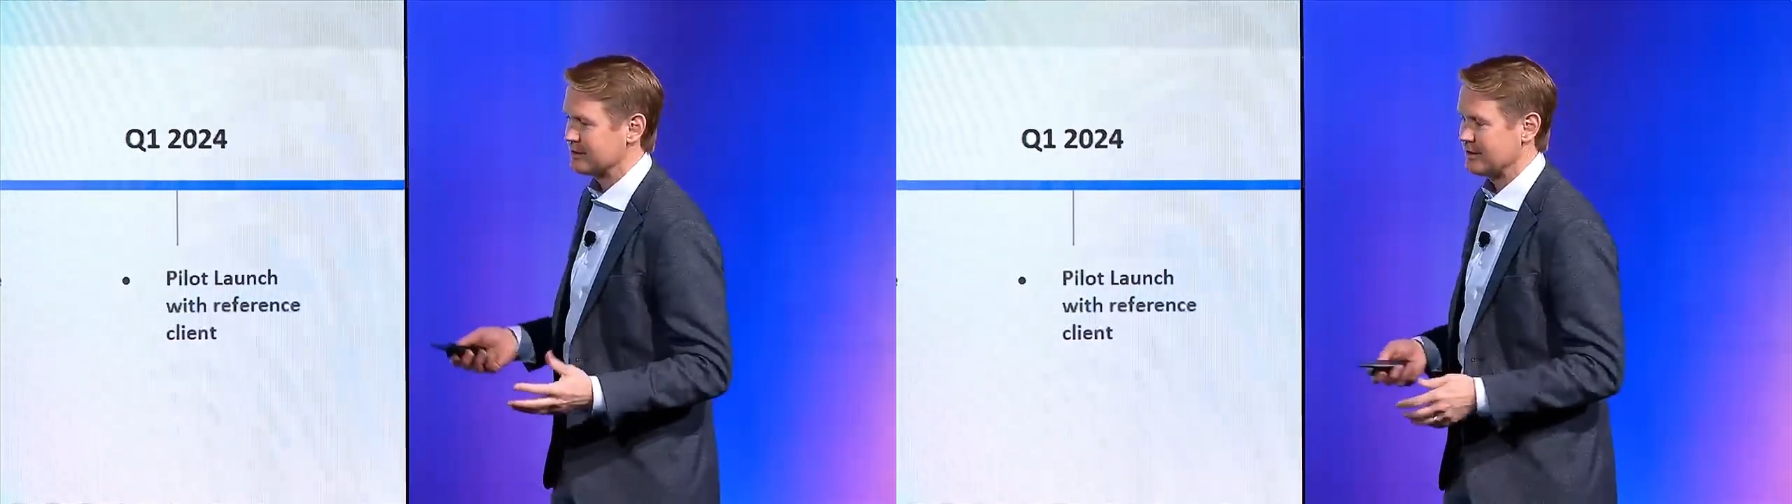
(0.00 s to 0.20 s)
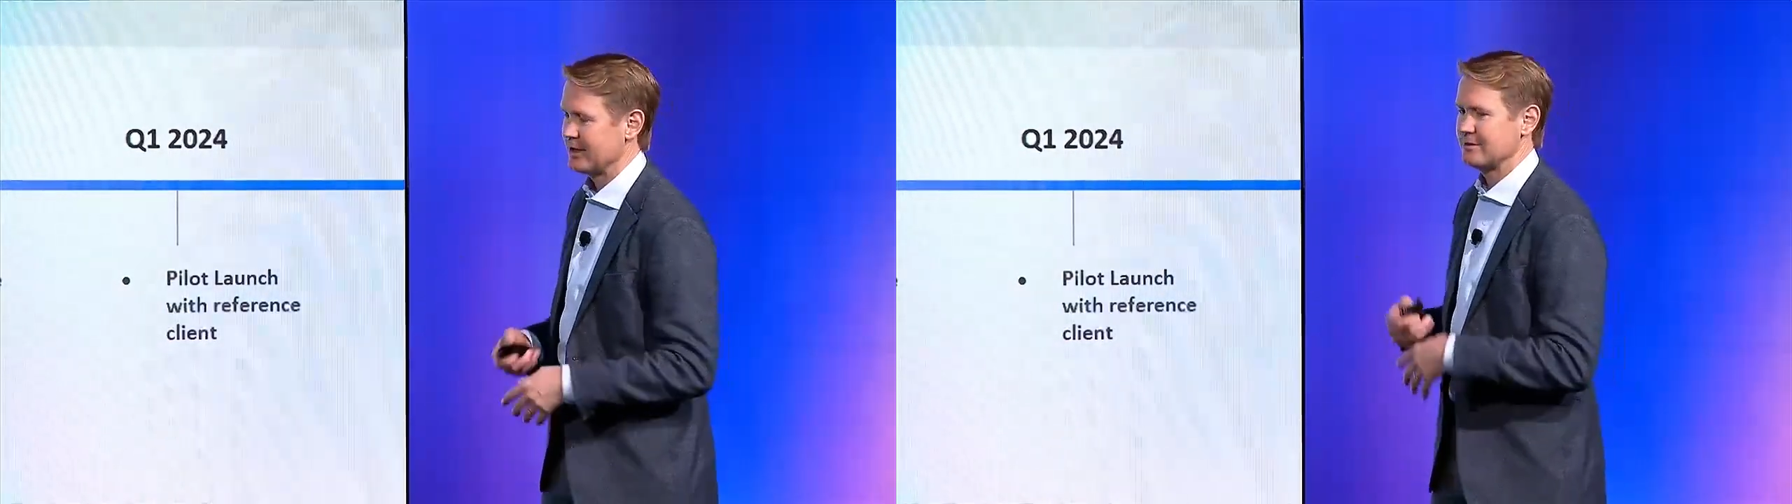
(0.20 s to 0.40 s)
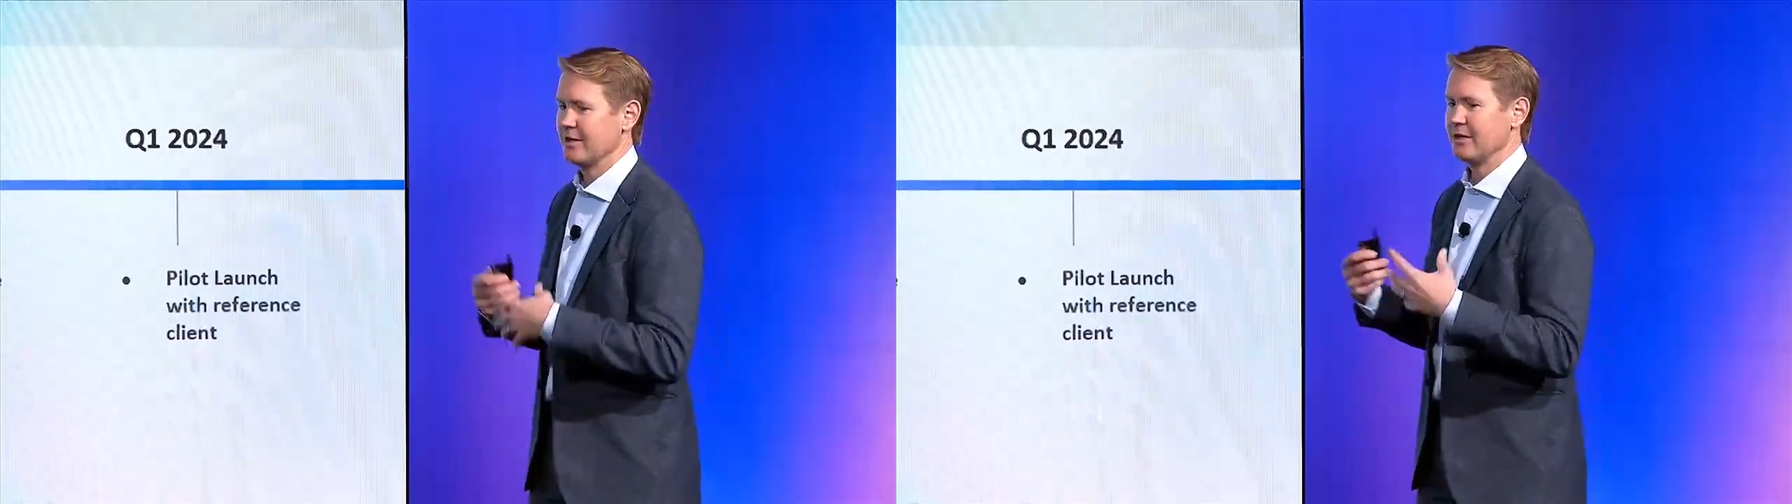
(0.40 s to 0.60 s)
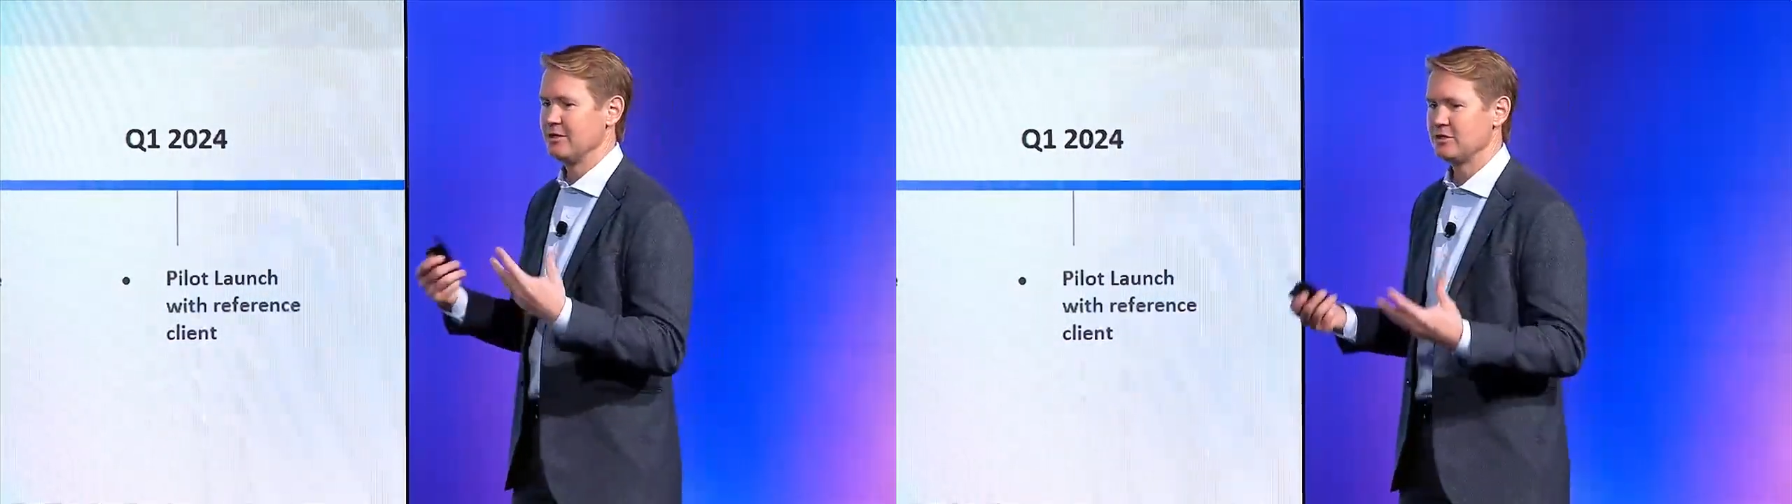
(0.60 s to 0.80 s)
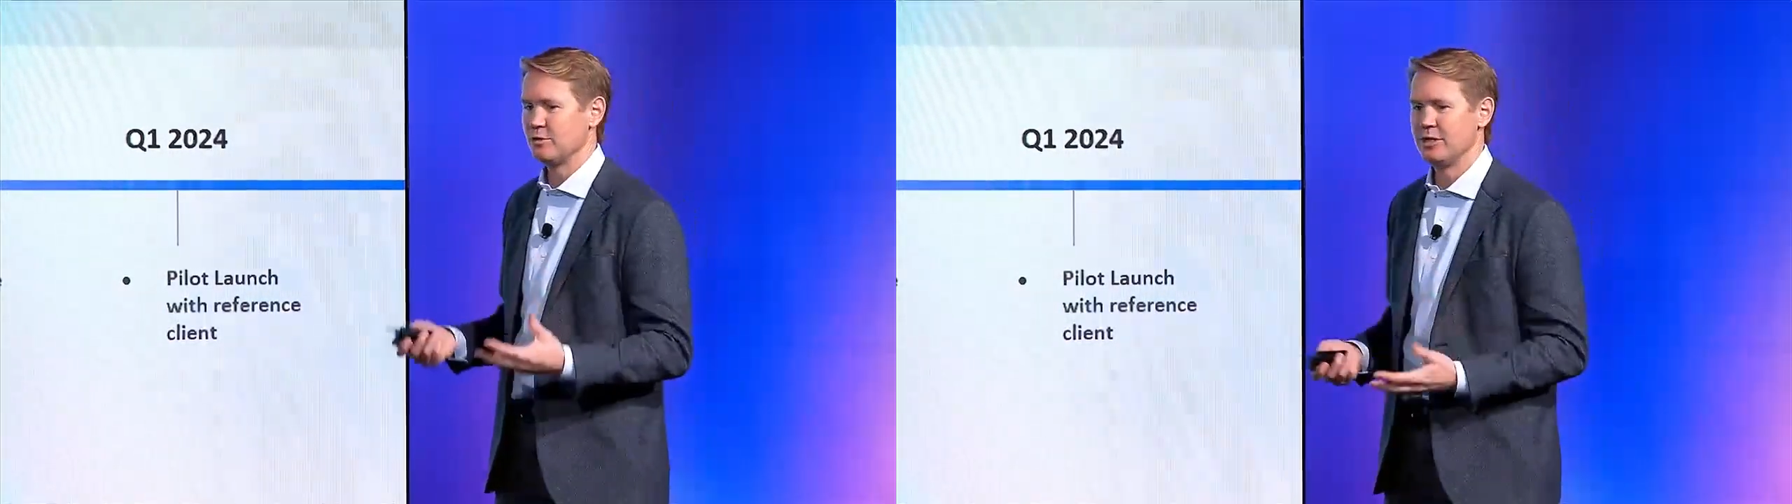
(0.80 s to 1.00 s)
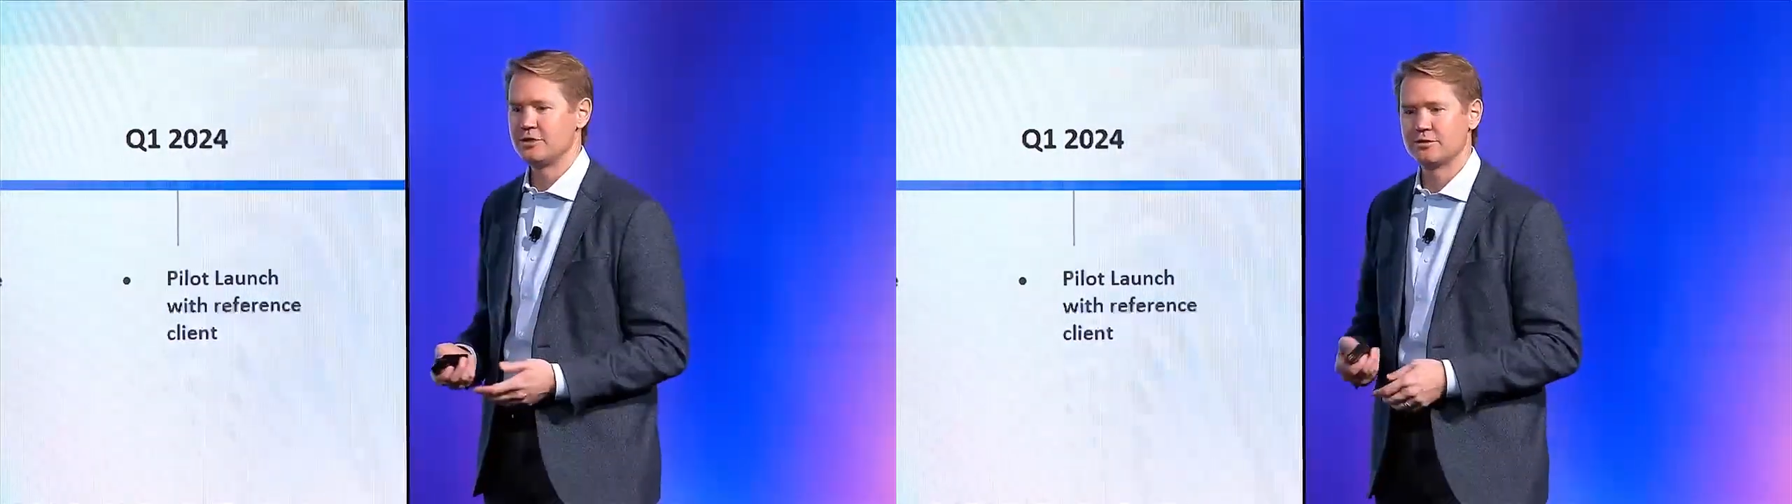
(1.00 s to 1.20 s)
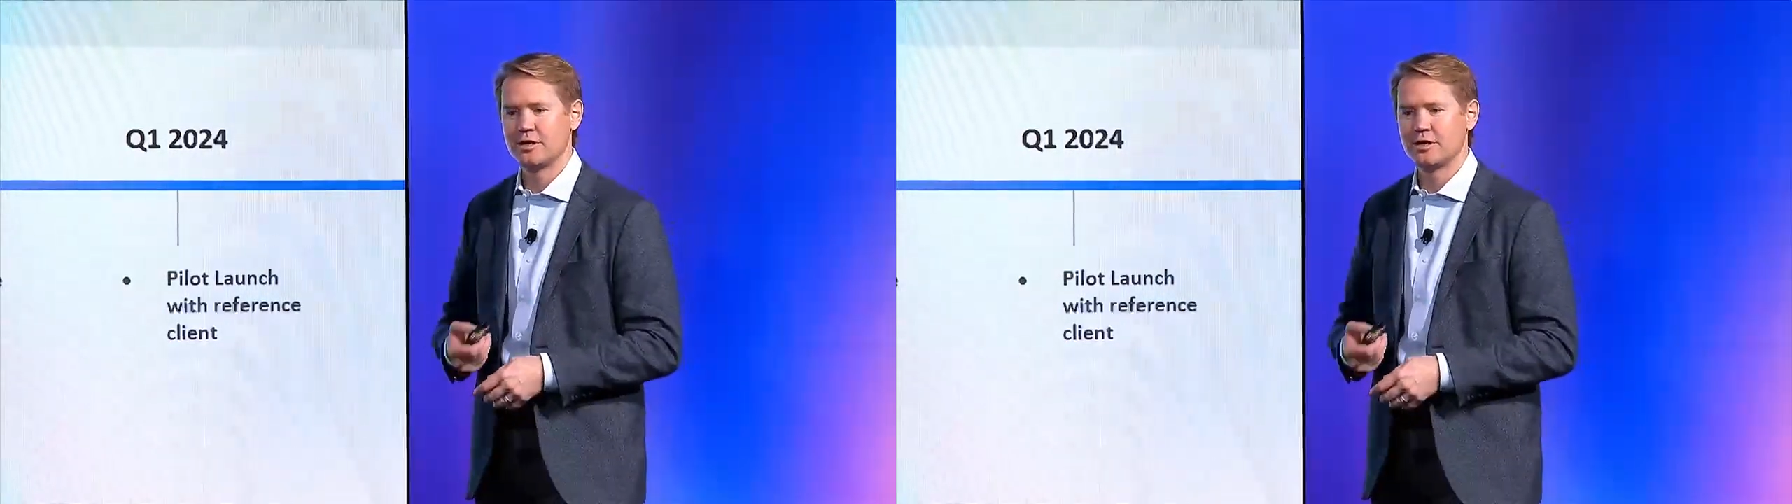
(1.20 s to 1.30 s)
things like when issues